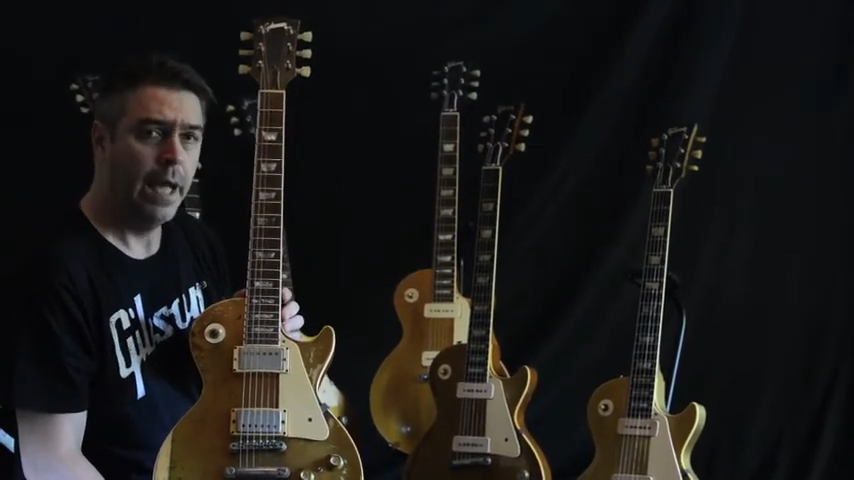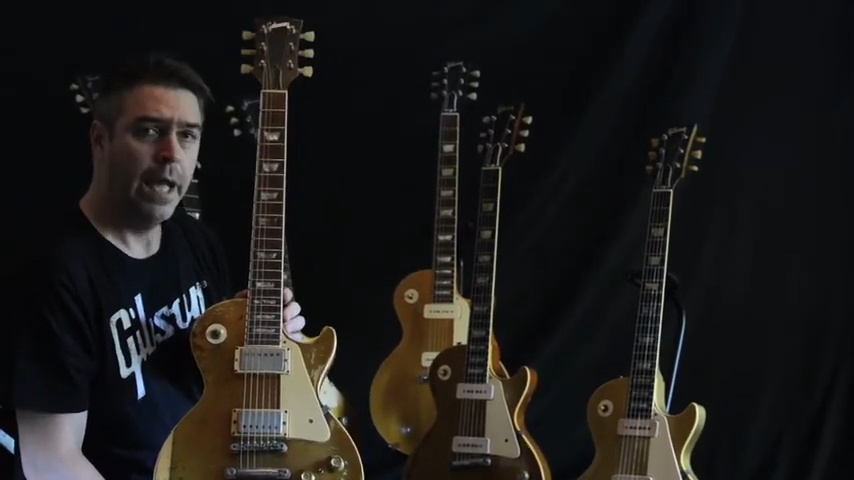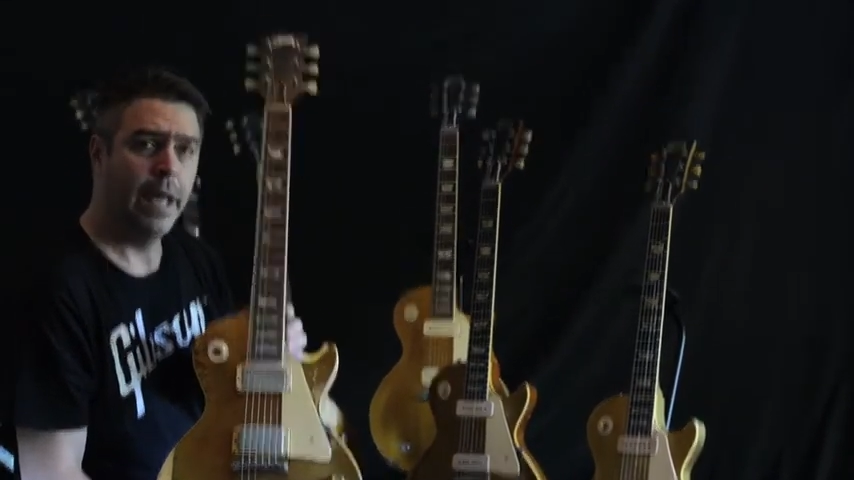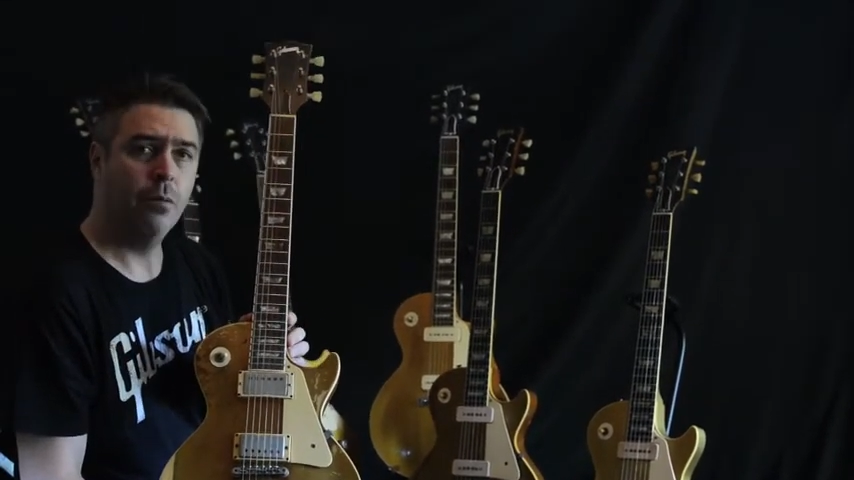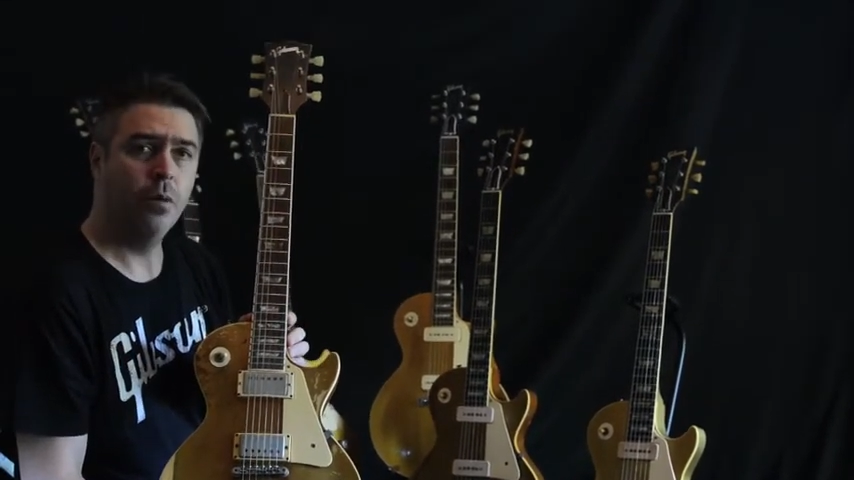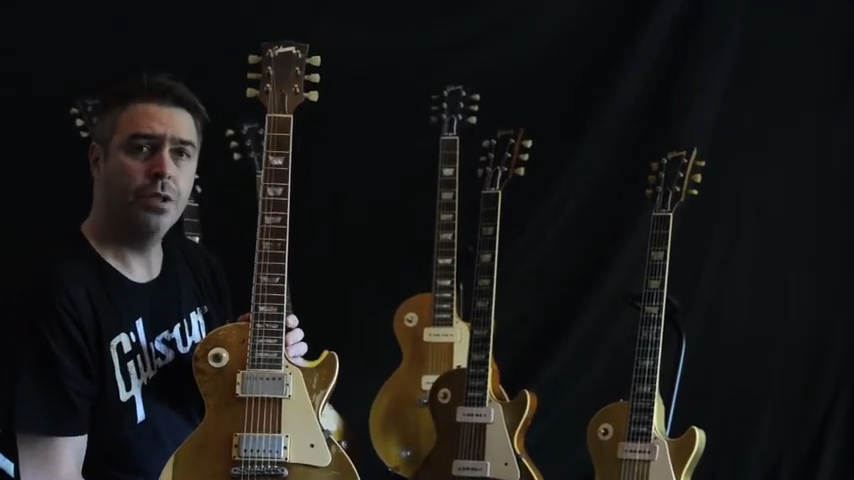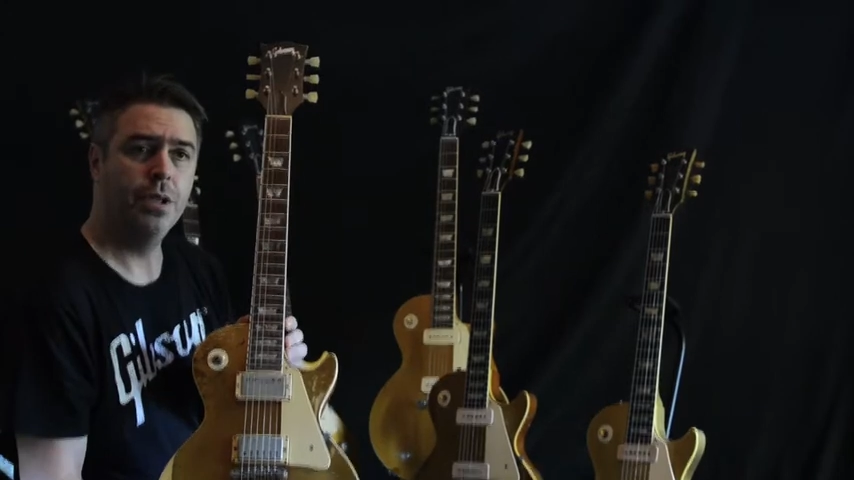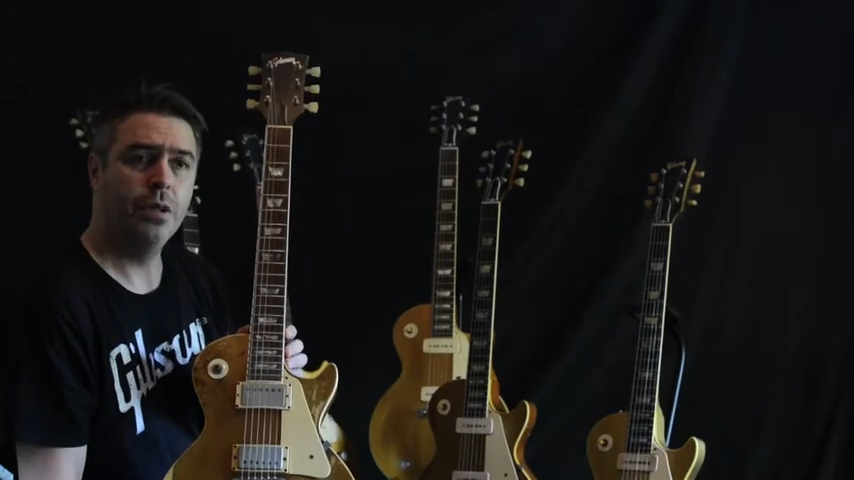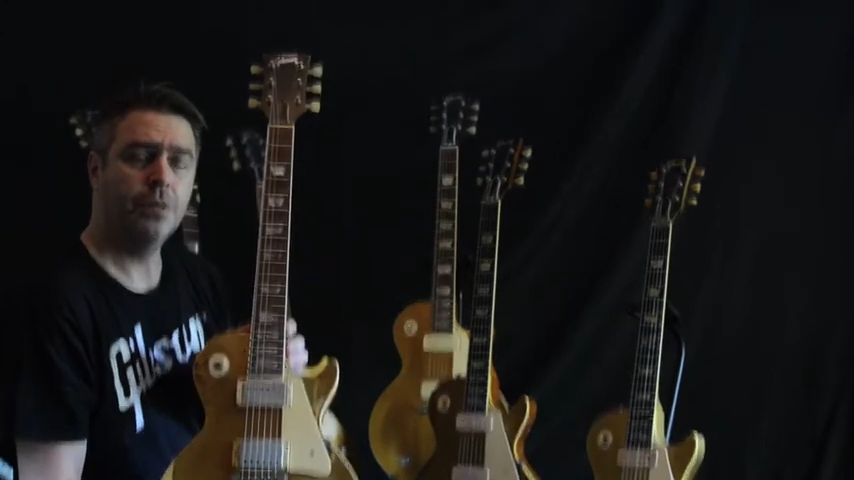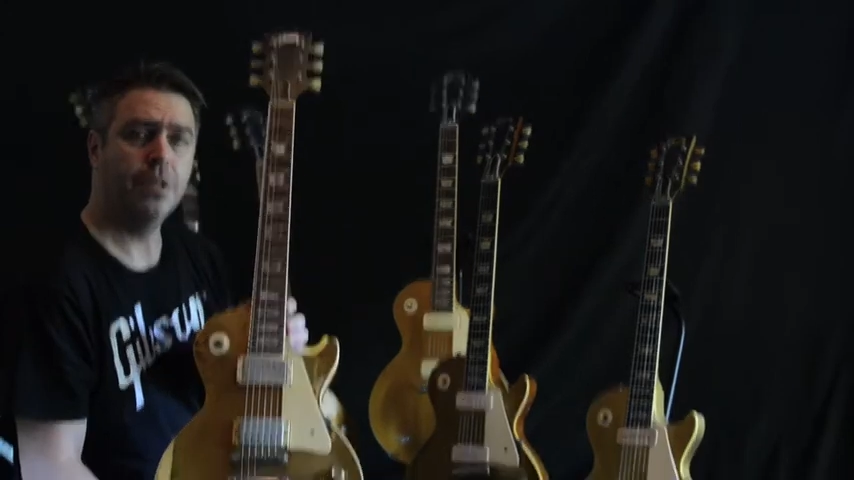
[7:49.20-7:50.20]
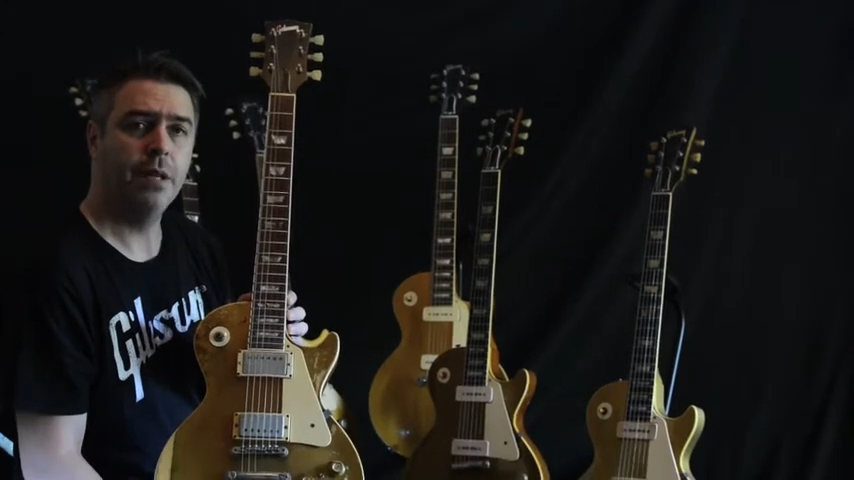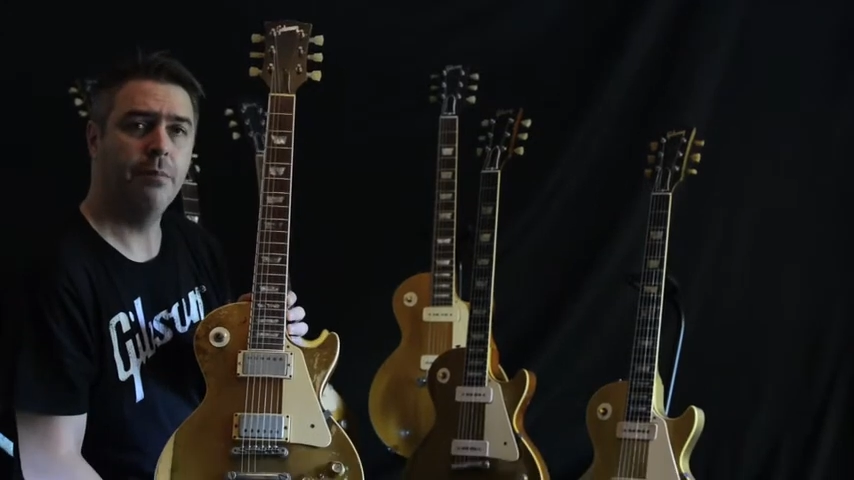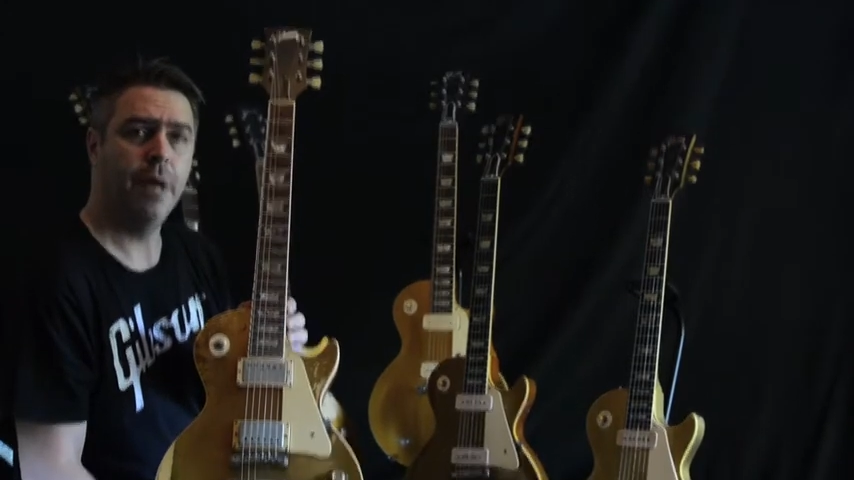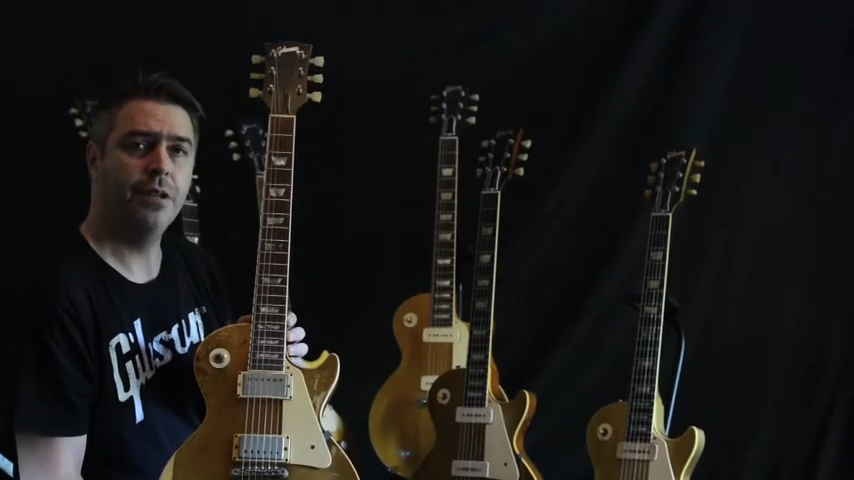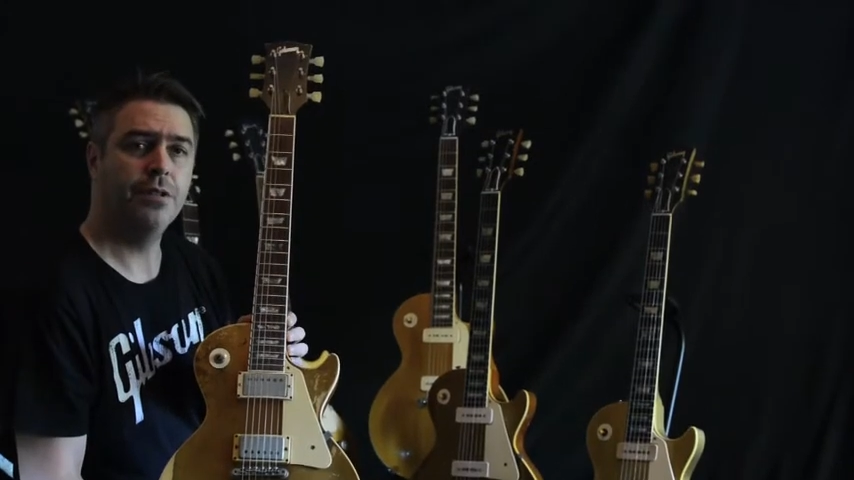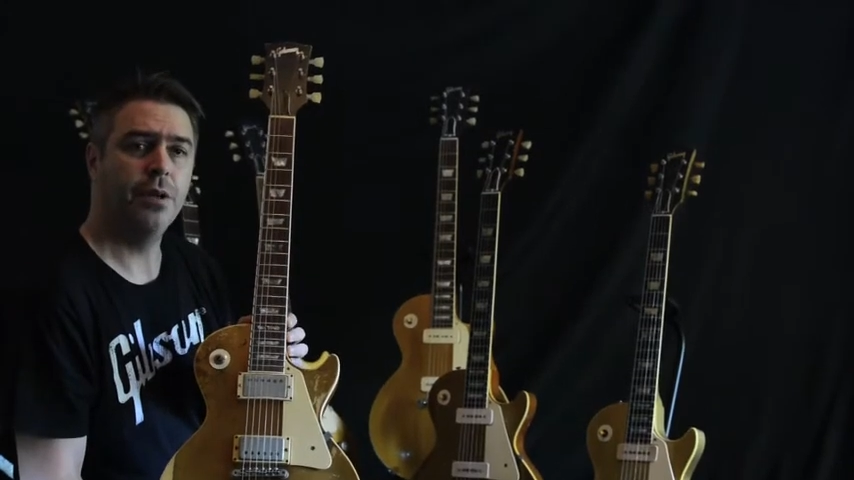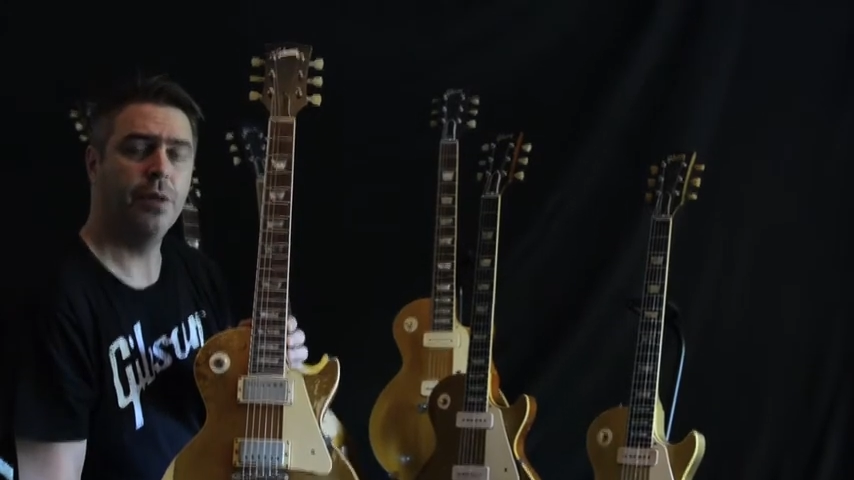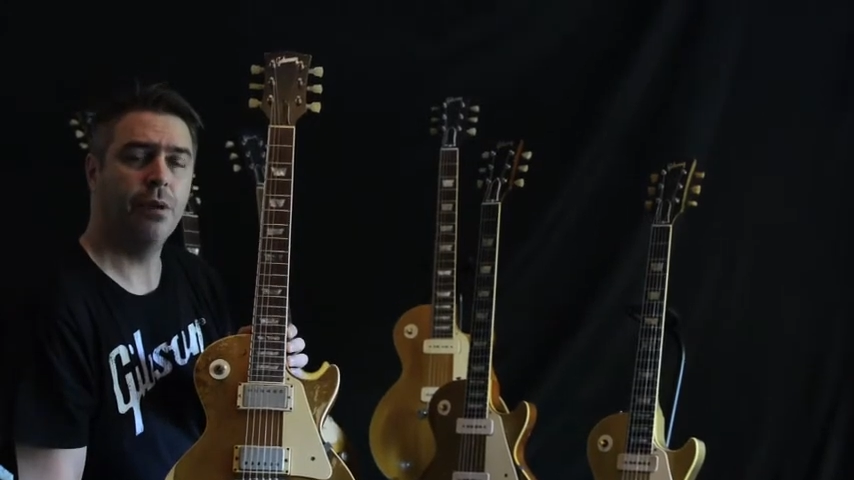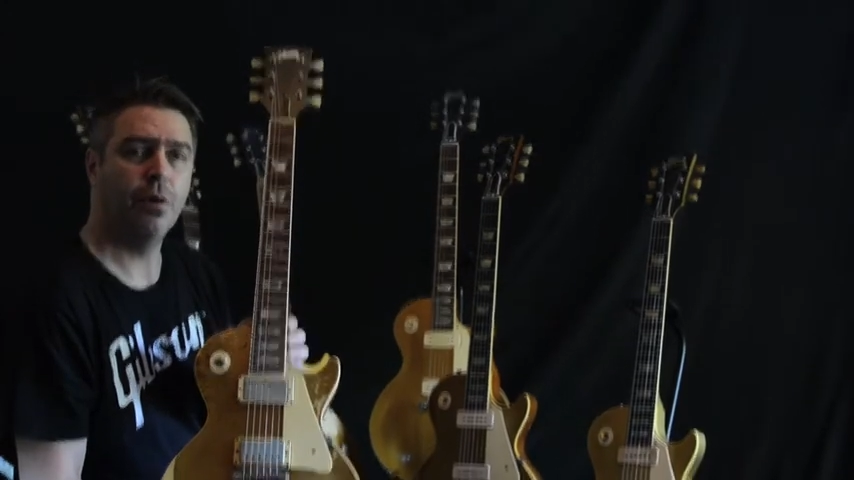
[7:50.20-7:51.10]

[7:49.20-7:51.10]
it was used in many studio